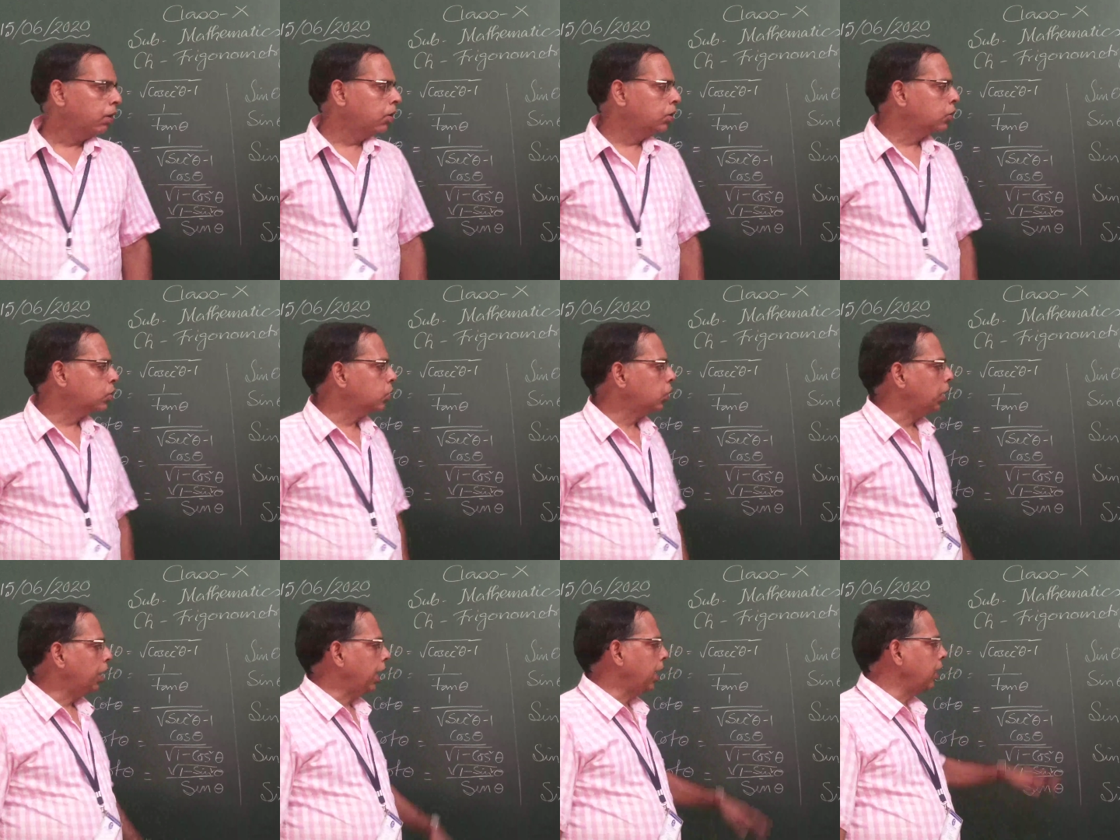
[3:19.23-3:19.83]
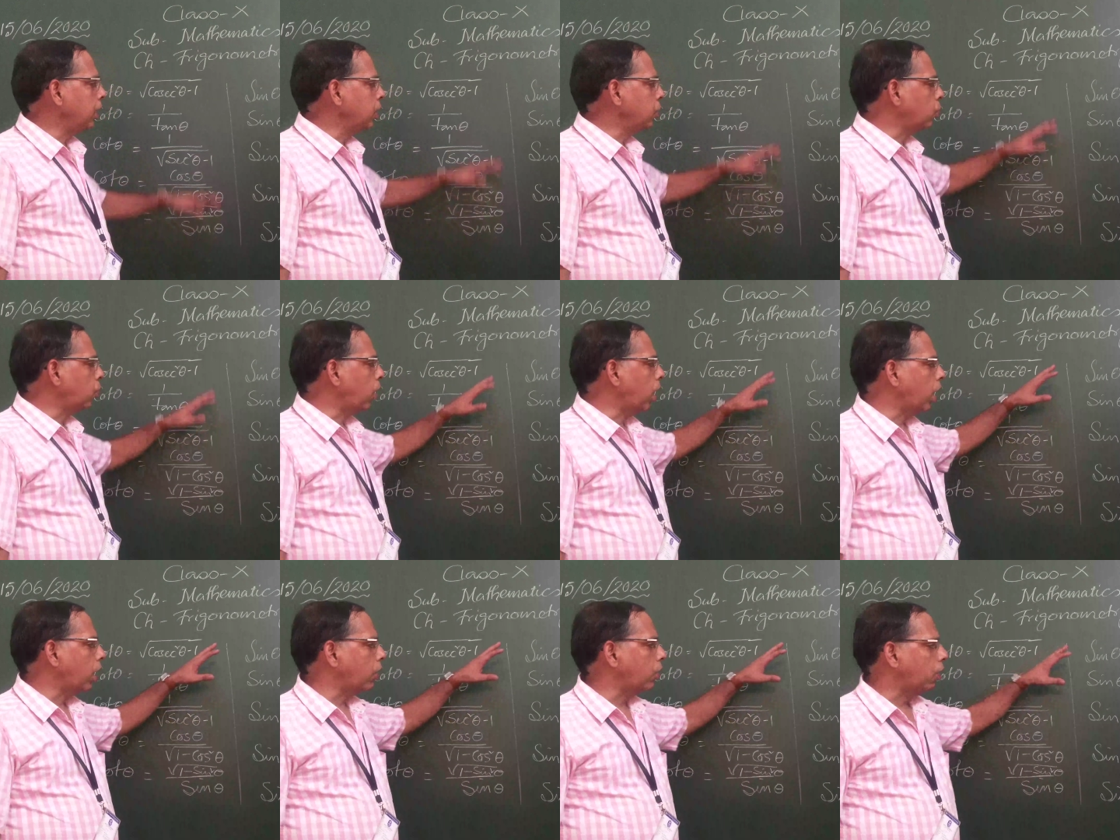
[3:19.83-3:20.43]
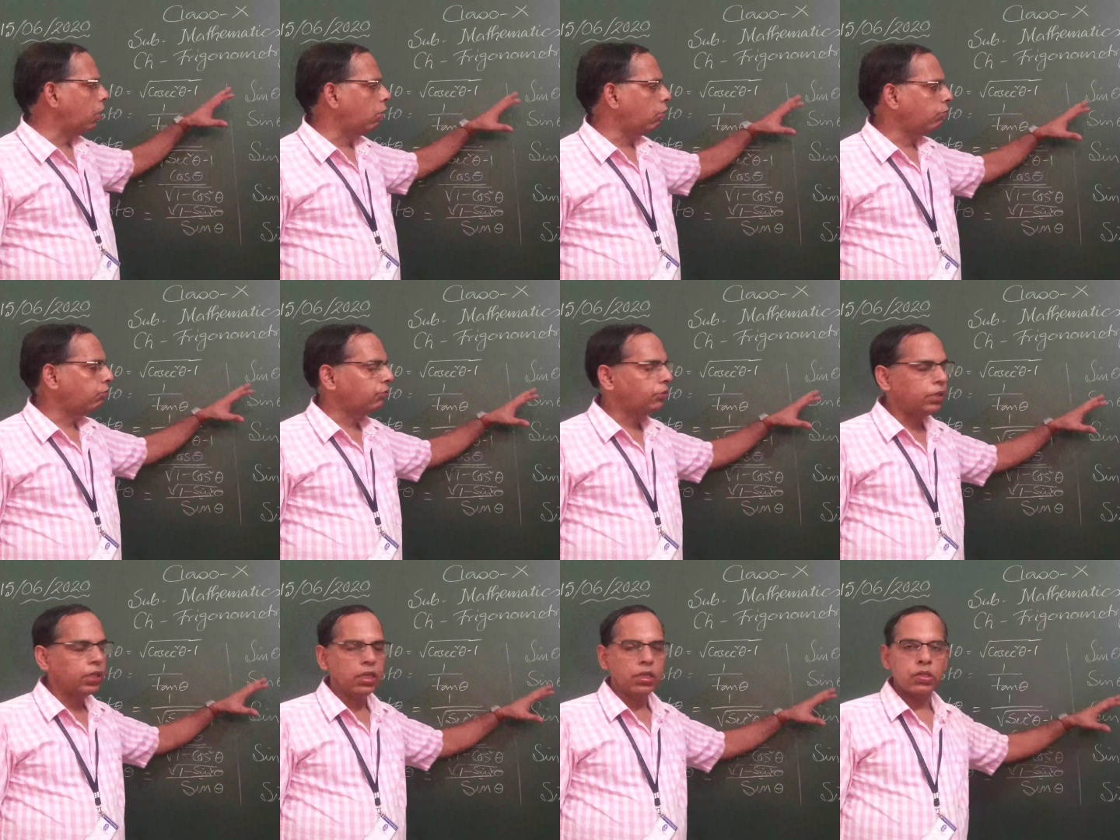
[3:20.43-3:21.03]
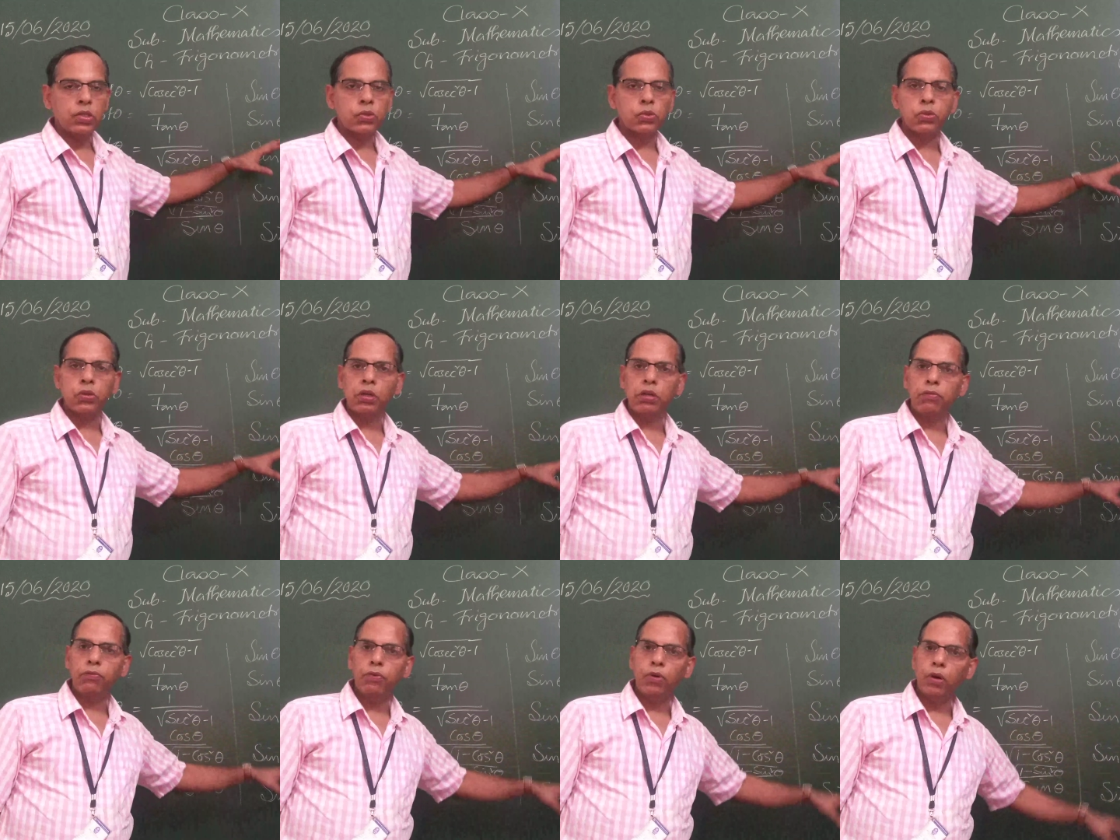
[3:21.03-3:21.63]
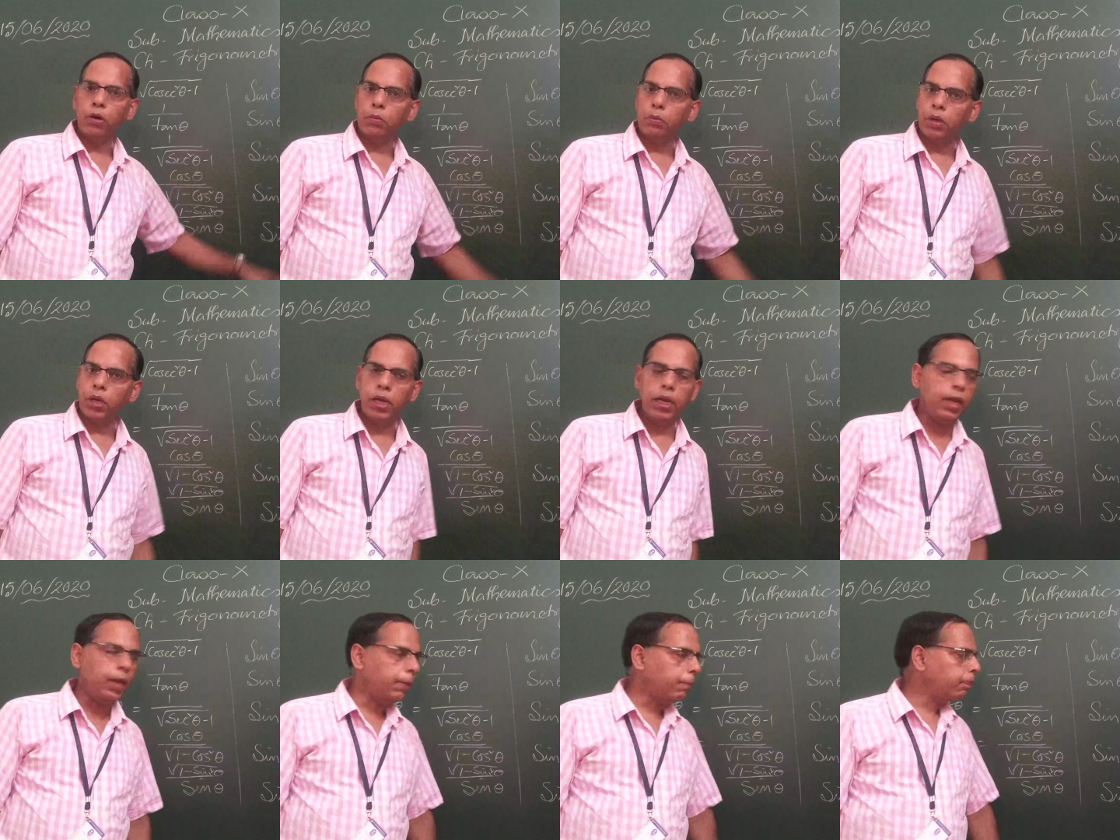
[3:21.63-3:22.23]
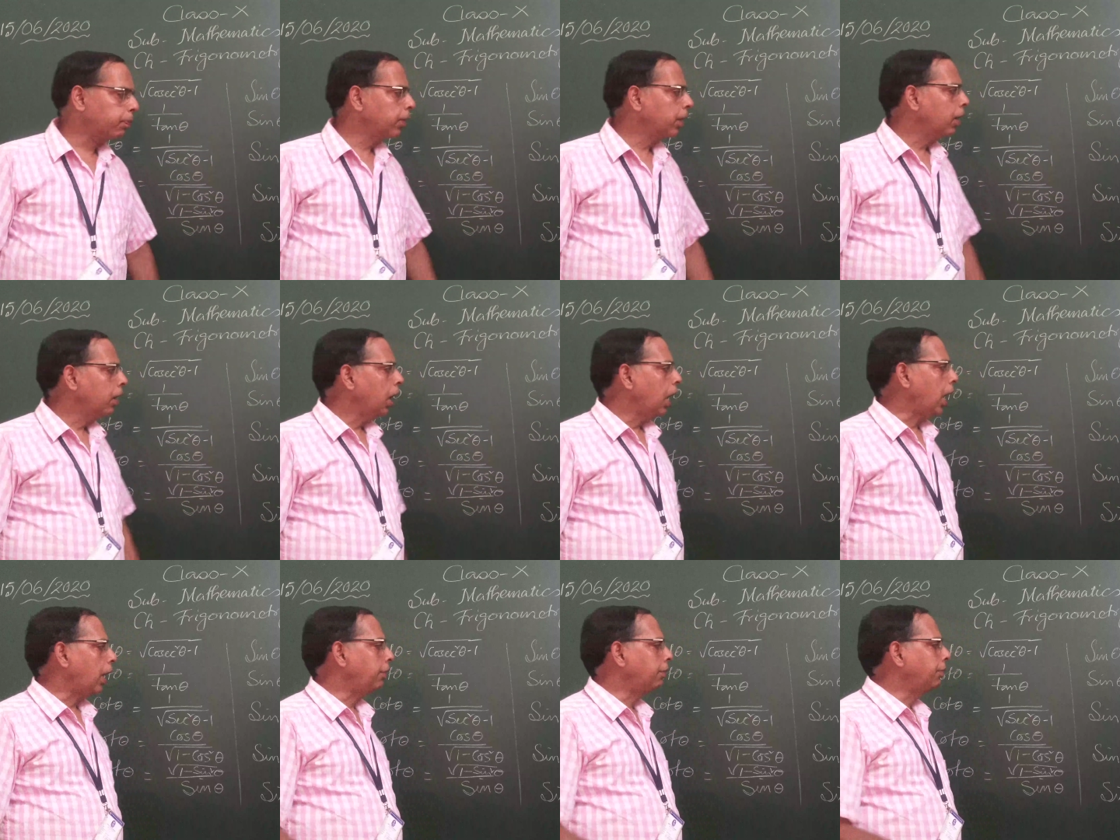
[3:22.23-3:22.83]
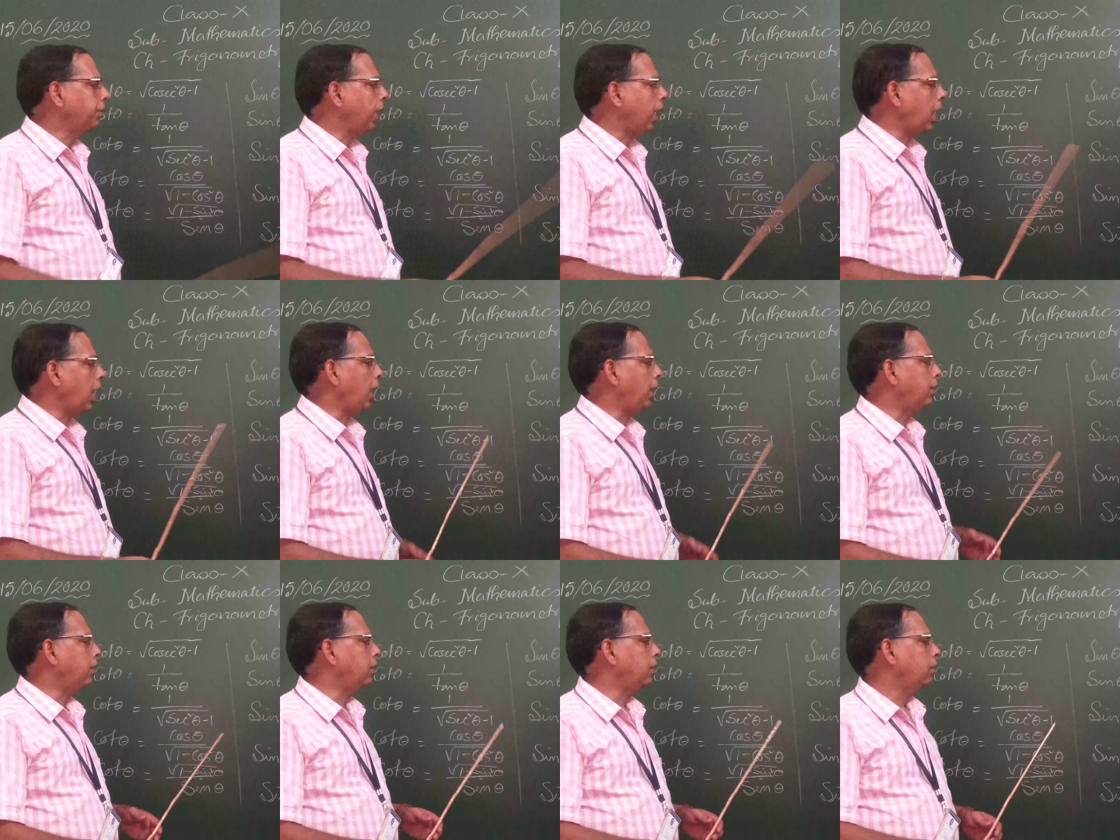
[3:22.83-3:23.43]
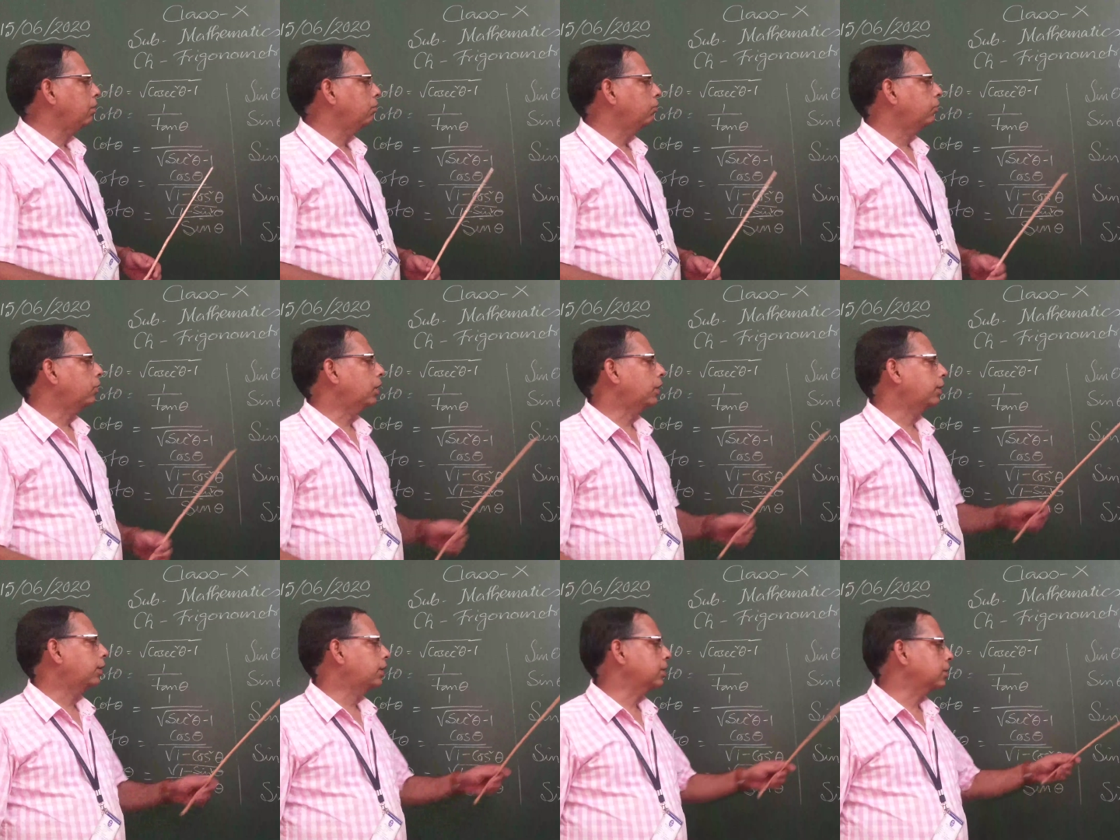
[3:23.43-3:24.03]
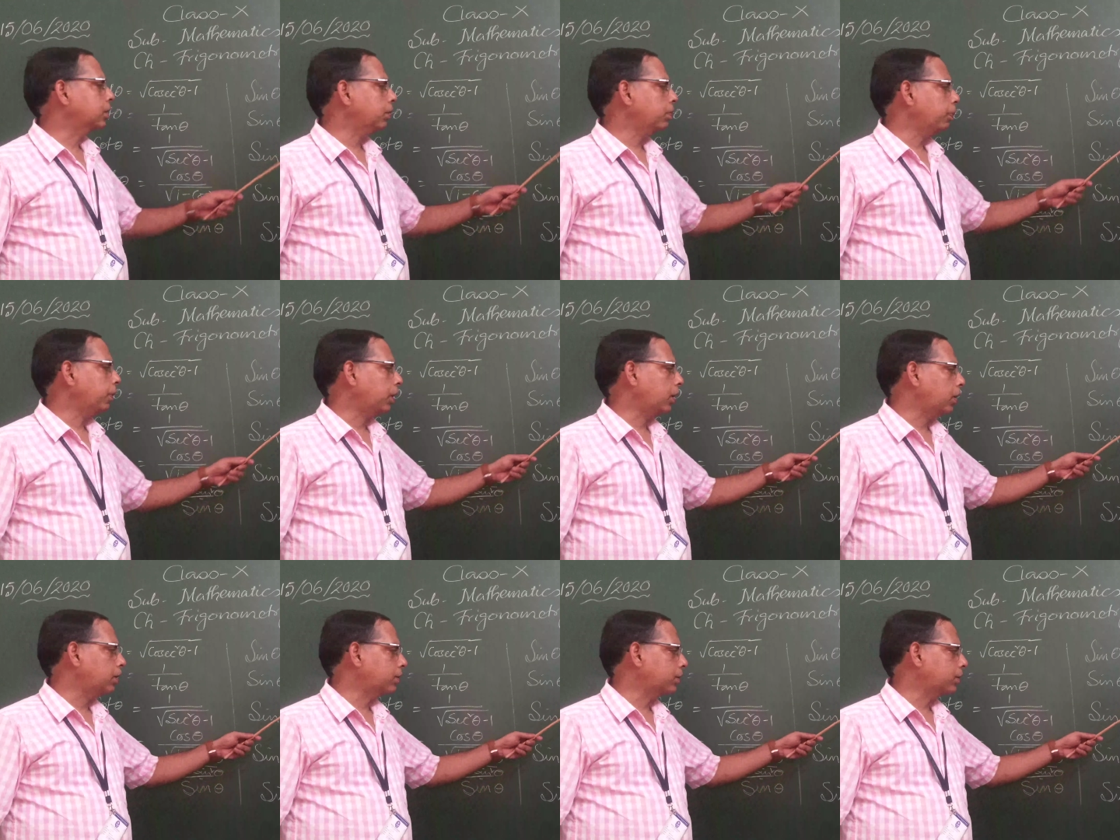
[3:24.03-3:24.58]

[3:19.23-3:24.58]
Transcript: So any one of these three formulae, and then the reciprocal.